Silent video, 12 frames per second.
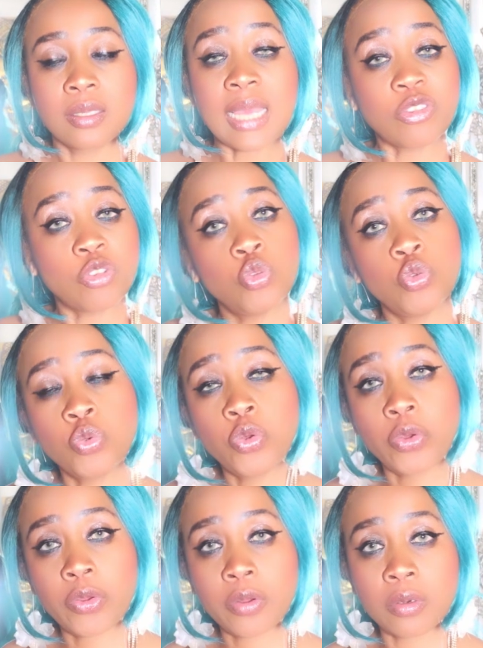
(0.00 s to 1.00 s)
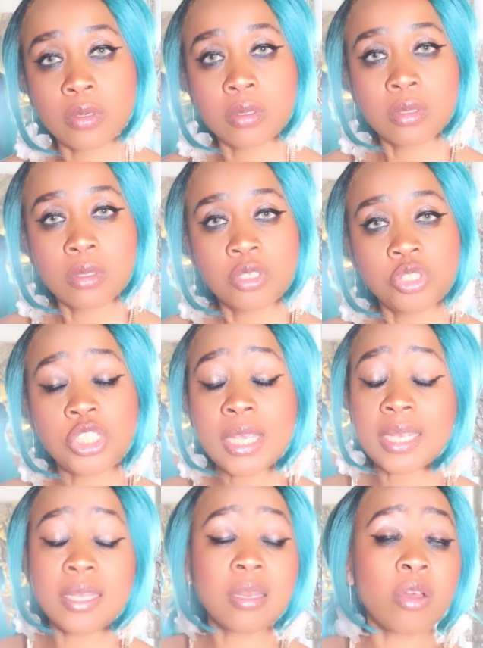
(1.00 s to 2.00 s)
got a new girl,
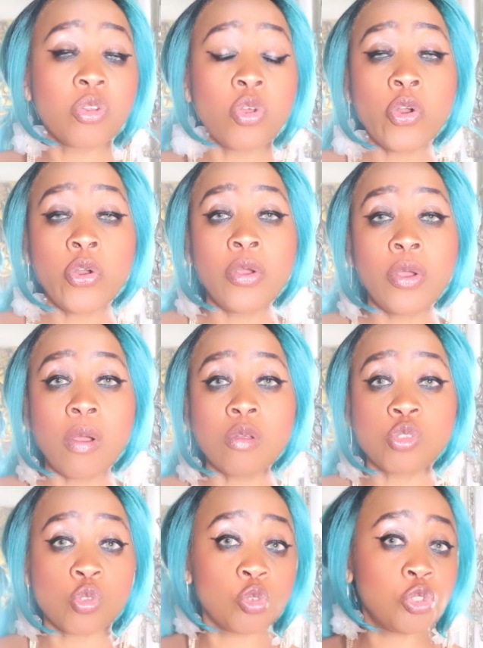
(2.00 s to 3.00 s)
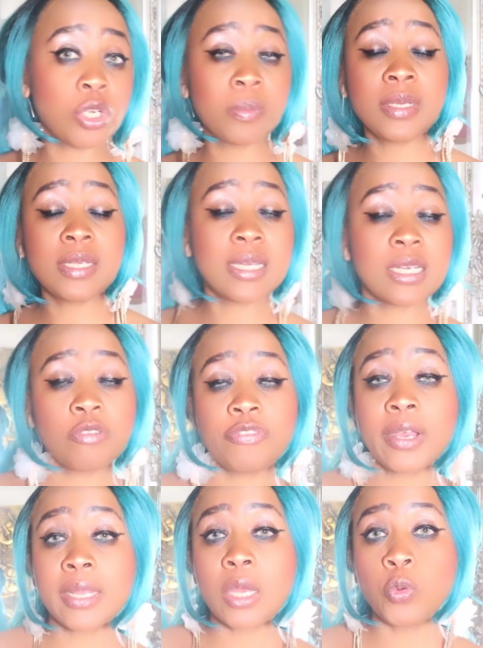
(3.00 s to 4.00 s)
checking on her on social media to
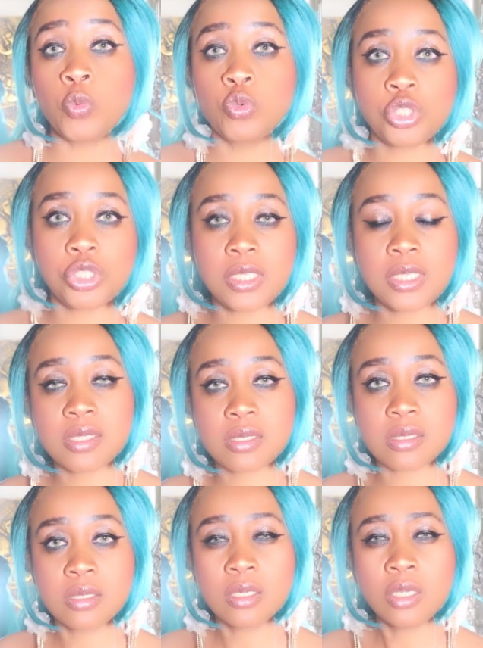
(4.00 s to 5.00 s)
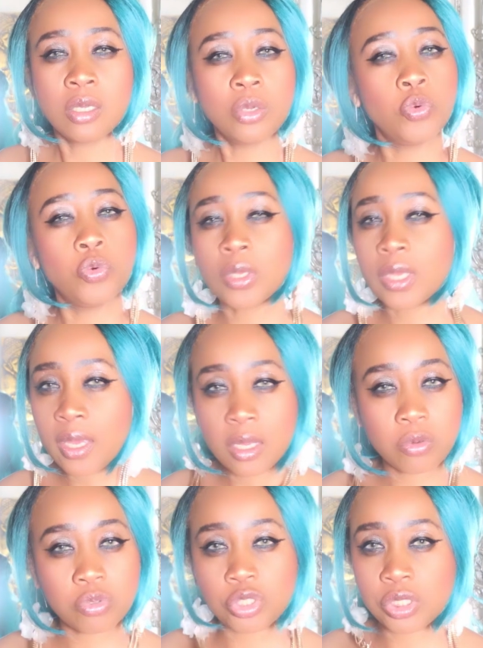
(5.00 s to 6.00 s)
find out who she is. Who
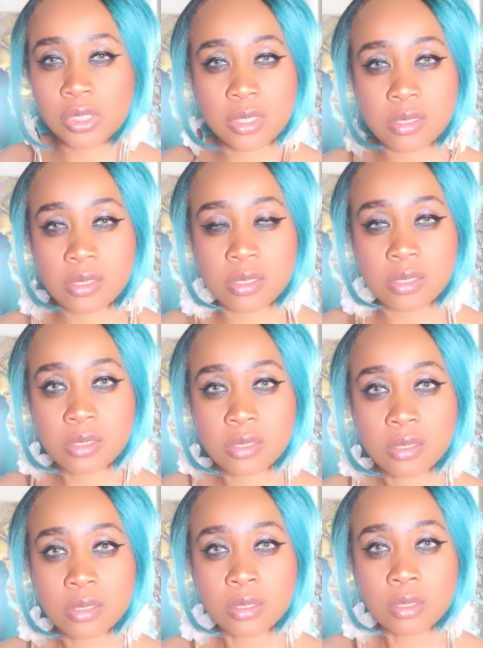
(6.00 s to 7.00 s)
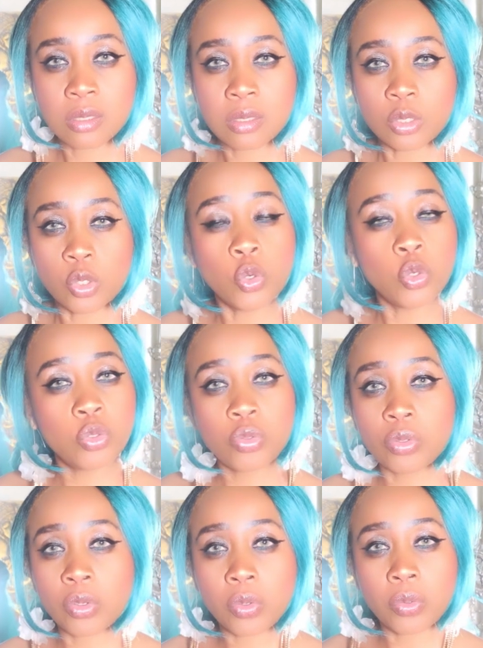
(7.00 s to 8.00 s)
cares who she is? All
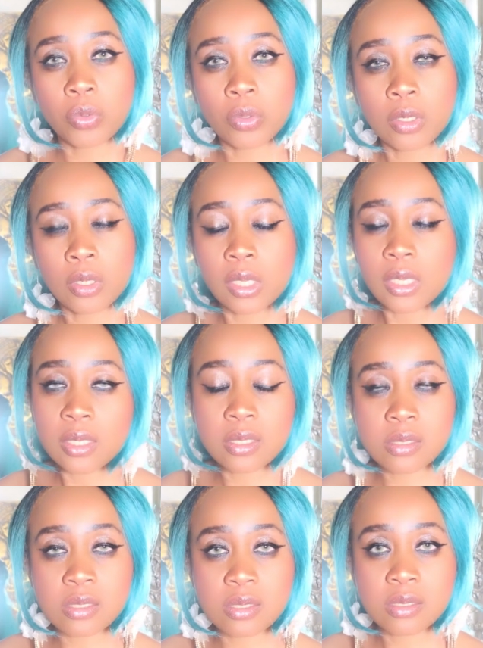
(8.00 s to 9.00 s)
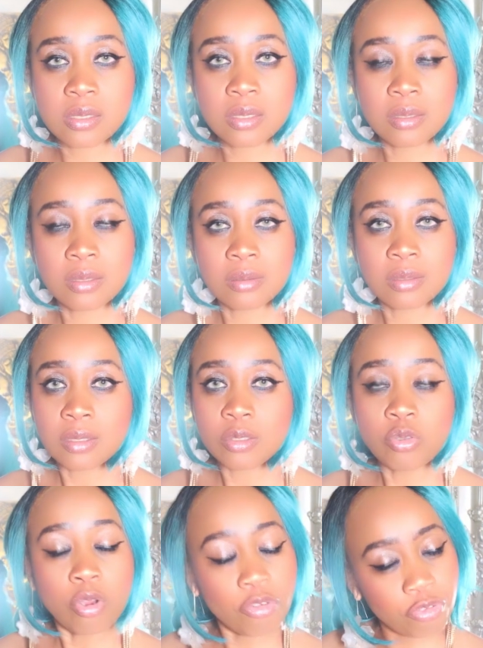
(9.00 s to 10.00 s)
you know is
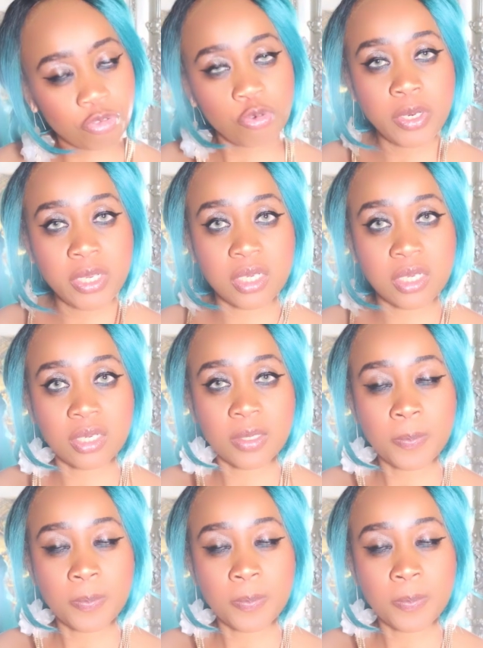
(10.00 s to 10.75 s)
you're free,